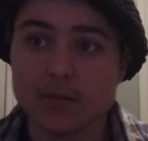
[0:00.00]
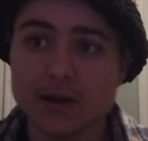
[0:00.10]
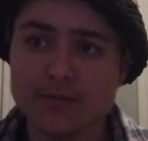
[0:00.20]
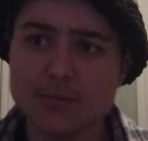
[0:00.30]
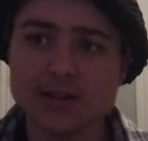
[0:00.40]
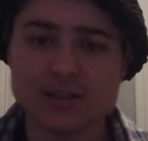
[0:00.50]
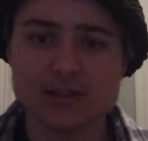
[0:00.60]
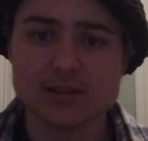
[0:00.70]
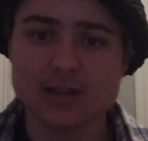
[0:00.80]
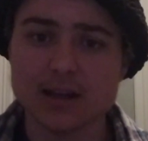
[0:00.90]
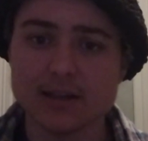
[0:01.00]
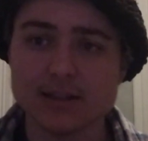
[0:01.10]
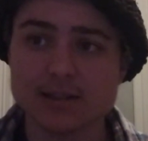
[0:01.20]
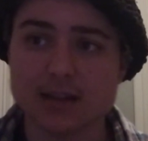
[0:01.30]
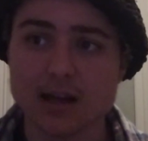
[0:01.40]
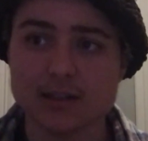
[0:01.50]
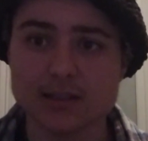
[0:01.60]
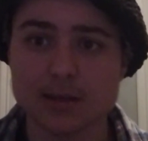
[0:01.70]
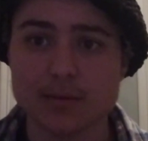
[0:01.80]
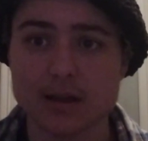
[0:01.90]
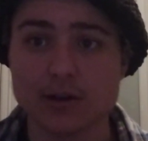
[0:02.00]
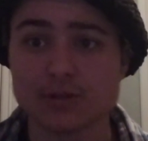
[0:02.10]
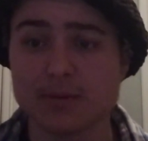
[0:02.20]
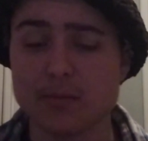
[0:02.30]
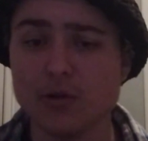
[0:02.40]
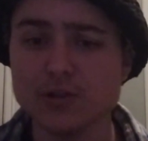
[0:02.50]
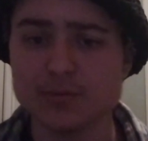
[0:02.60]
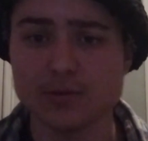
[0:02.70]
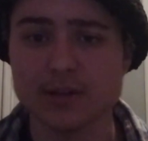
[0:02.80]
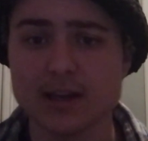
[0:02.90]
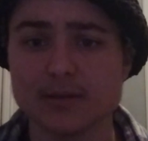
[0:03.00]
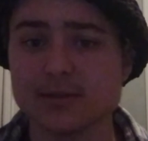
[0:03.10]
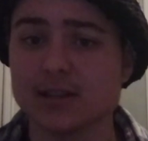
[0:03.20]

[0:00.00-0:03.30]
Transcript: Information society is a concept that goes by multiple names,